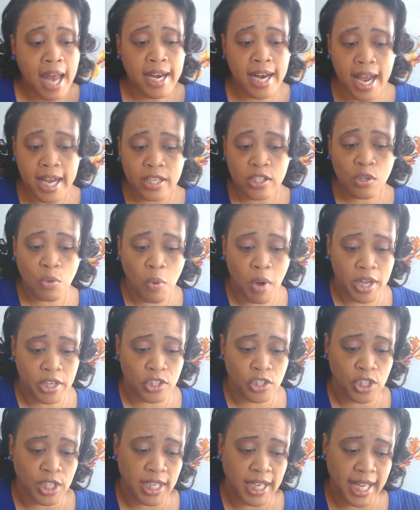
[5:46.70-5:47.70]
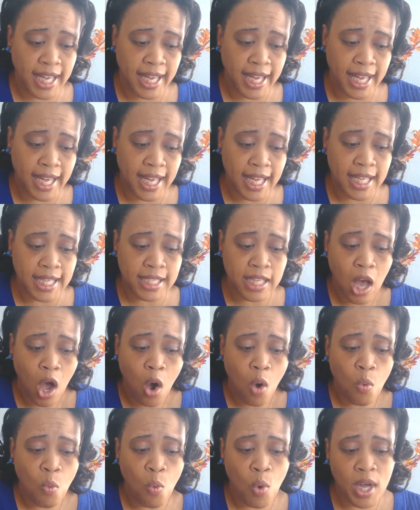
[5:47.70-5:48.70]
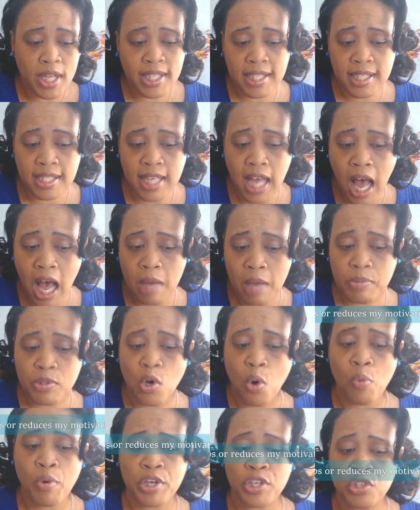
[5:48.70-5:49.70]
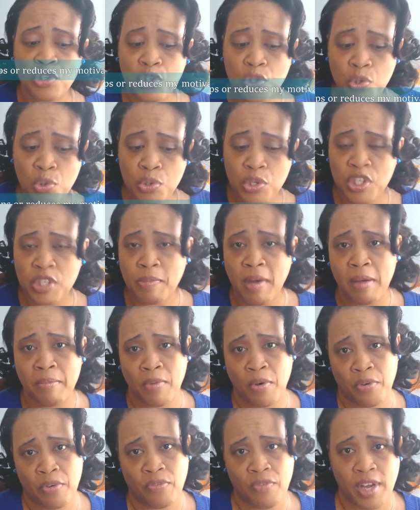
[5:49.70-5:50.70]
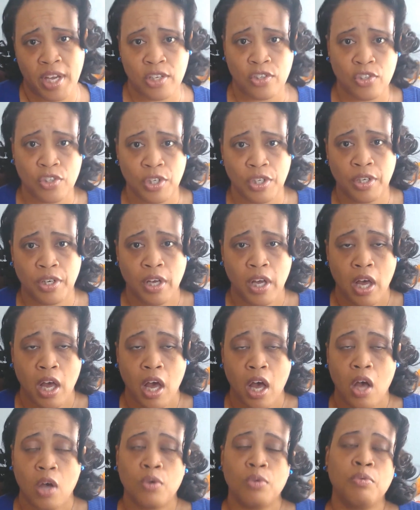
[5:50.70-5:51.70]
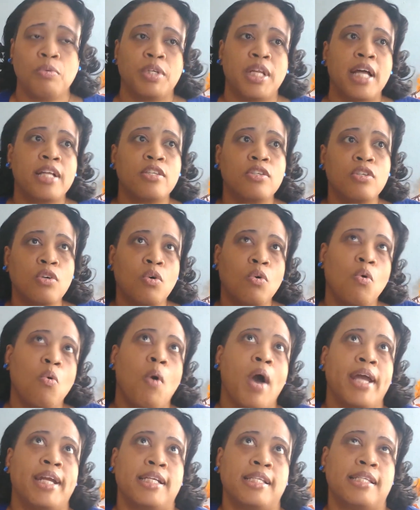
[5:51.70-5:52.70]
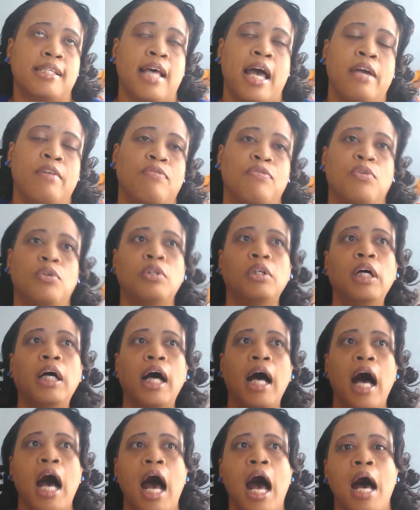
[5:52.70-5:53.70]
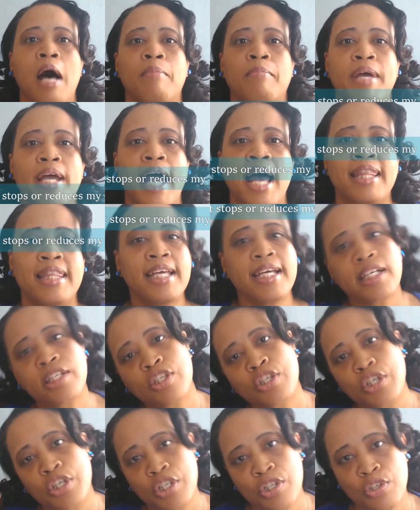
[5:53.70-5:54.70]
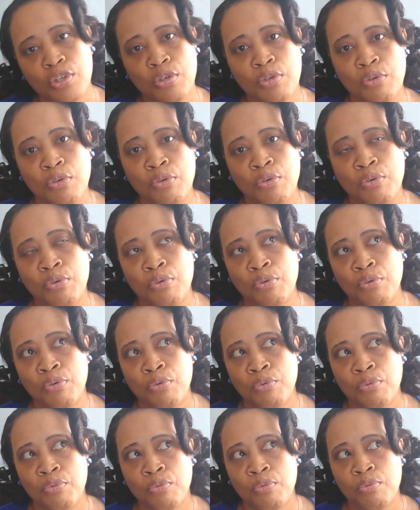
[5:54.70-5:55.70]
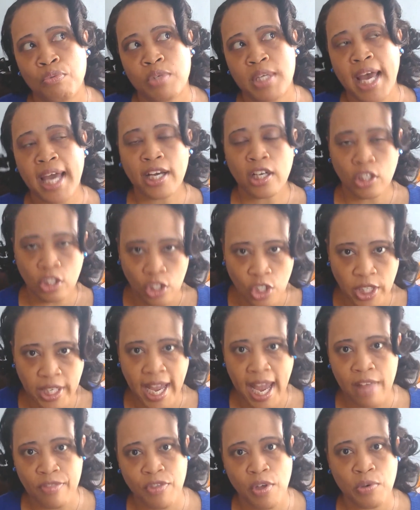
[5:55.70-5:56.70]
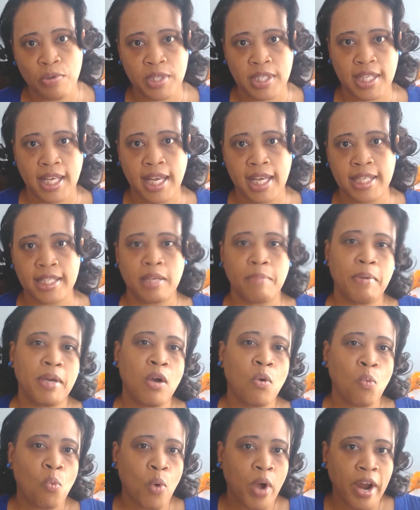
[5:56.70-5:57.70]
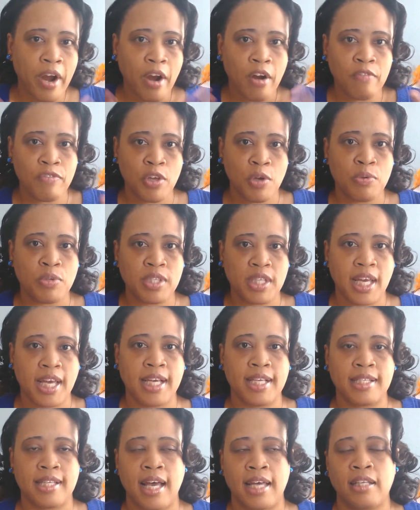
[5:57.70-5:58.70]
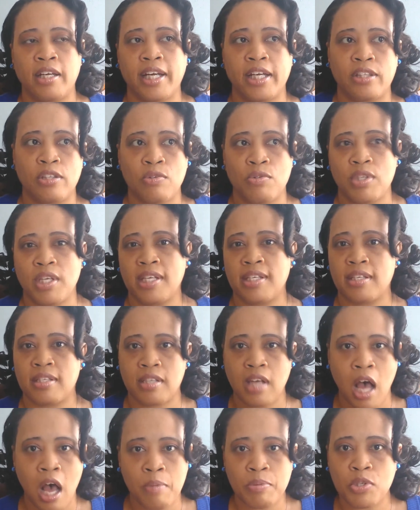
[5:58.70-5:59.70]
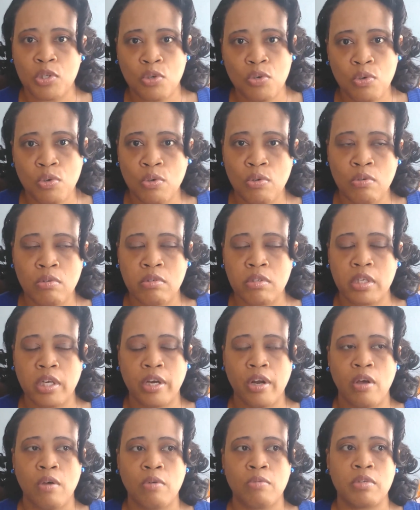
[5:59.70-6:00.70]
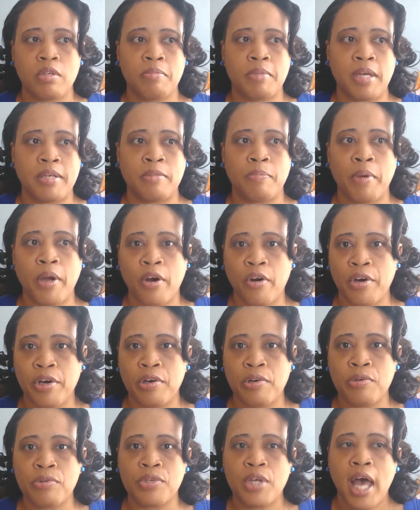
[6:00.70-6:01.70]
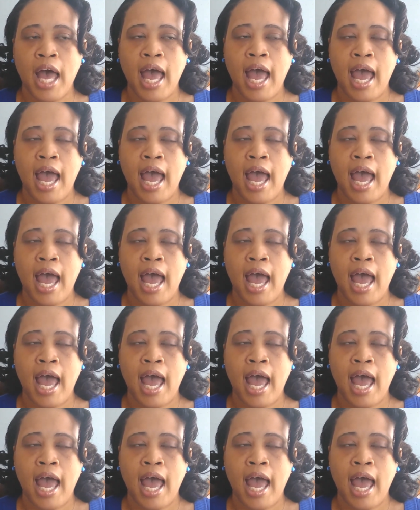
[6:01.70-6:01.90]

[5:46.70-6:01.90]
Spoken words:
Next question is, what stops or reduces my motivation? Oh, that's quite insightful. I think it's good to take a look at those things and be aware of those things. I look at those things as obstacles, sometimes barriers.